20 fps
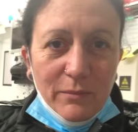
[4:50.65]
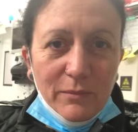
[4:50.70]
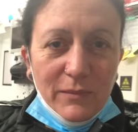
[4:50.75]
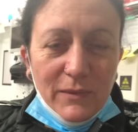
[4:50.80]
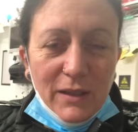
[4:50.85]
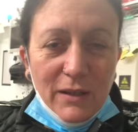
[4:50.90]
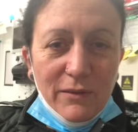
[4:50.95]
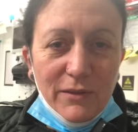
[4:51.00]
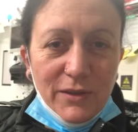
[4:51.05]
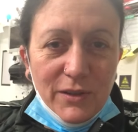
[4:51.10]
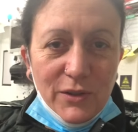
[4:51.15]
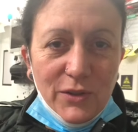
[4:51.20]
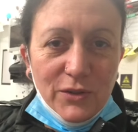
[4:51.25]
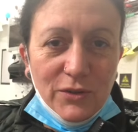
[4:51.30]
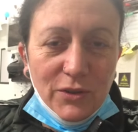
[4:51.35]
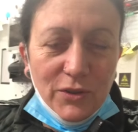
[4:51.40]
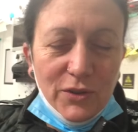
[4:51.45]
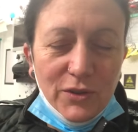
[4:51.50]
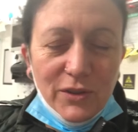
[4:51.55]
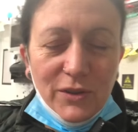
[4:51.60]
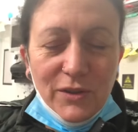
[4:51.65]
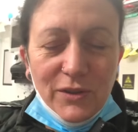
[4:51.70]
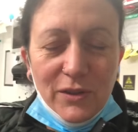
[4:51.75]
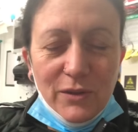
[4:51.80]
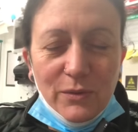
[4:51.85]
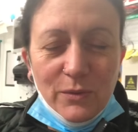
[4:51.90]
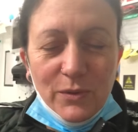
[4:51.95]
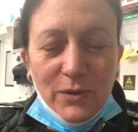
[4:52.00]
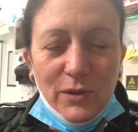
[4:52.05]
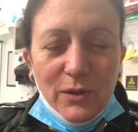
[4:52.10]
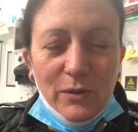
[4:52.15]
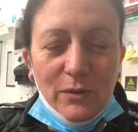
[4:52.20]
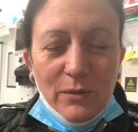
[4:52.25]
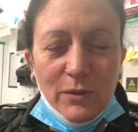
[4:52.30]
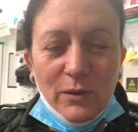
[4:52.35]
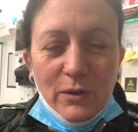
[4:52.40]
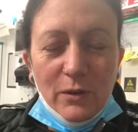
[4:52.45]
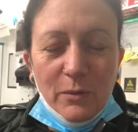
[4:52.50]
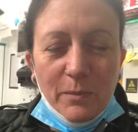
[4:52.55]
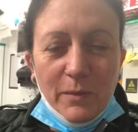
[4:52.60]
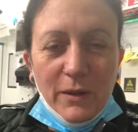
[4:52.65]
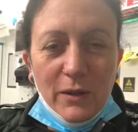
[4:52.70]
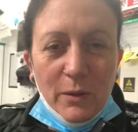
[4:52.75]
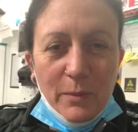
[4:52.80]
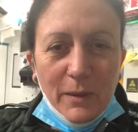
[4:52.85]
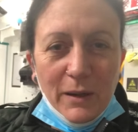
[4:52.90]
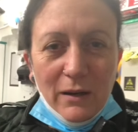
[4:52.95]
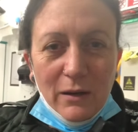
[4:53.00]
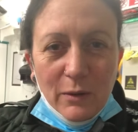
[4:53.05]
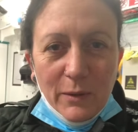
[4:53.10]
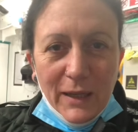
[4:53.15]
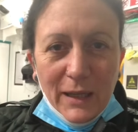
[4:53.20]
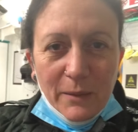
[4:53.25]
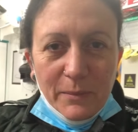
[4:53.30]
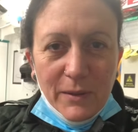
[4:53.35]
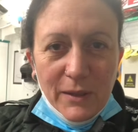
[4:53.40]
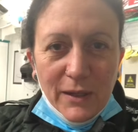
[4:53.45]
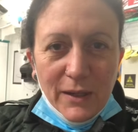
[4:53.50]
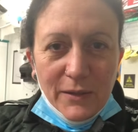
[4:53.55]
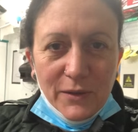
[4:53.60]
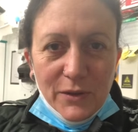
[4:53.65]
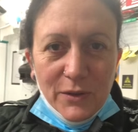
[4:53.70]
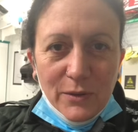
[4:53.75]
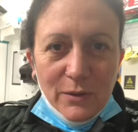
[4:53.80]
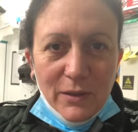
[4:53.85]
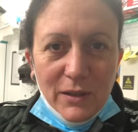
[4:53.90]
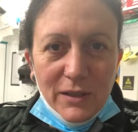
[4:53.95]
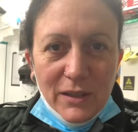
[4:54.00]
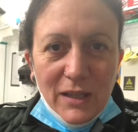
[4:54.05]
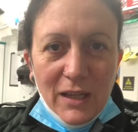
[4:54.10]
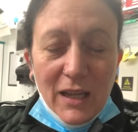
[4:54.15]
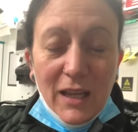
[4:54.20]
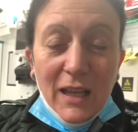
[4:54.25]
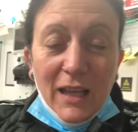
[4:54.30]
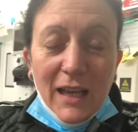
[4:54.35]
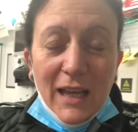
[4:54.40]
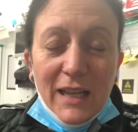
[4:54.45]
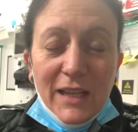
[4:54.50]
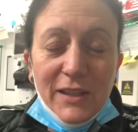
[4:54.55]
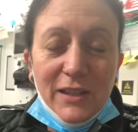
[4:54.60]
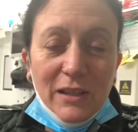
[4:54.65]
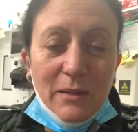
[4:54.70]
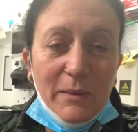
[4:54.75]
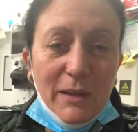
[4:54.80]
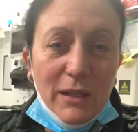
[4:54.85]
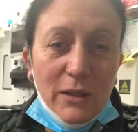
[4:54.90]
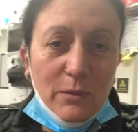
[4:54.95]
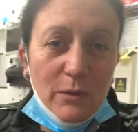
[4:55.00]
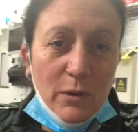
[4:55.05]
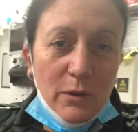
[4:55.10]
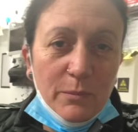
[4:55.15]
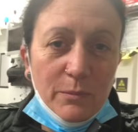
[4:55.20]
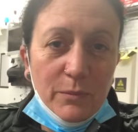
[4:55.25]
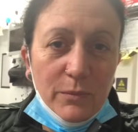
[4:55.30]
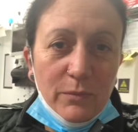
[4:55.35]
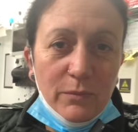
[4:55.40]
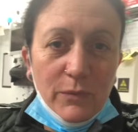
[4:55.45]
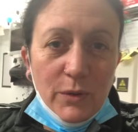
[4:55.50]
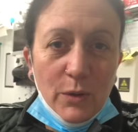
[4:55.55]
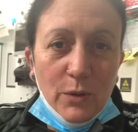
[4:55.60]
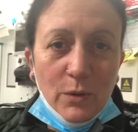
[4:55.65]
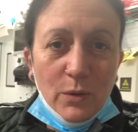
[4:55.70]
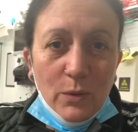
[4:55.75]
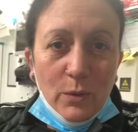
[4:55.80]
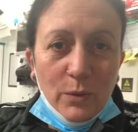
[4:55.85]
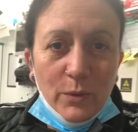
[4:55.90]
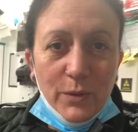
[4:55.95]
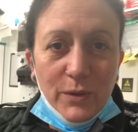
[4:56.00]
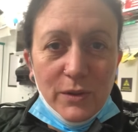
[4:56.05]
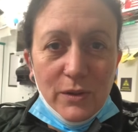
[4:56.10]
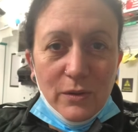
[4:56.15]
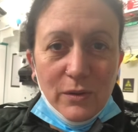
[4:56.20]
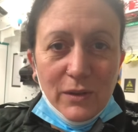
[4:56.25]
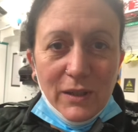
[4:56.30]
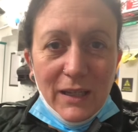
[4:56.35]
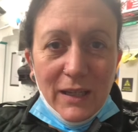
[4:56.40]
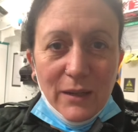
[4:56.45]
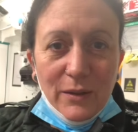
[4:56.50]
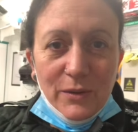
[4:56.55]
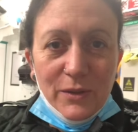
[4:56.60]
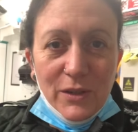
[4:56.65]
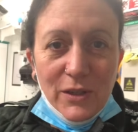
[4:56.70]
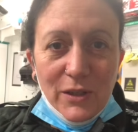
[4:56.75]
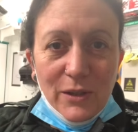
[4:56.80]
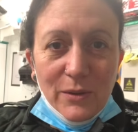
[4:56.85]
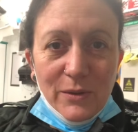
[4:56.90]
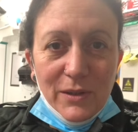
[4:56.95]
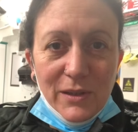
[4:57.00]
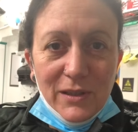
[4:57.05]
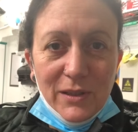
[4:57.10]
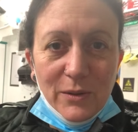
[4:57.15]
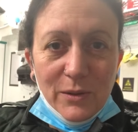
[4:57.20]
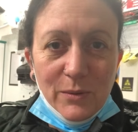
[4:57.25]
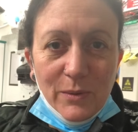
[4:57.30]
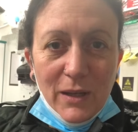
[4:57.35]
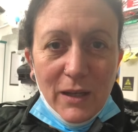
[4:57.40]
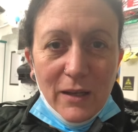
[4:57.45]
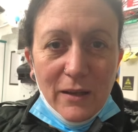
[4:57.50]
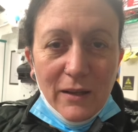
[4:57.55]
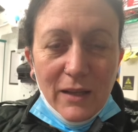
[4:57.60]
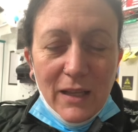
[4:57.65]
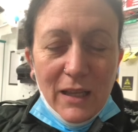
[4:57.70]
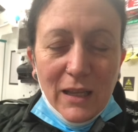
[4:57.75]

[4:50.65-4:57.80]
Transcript: There is instructions, and also your para will help you how to do it, and it's going to be on your course on how to use it as well.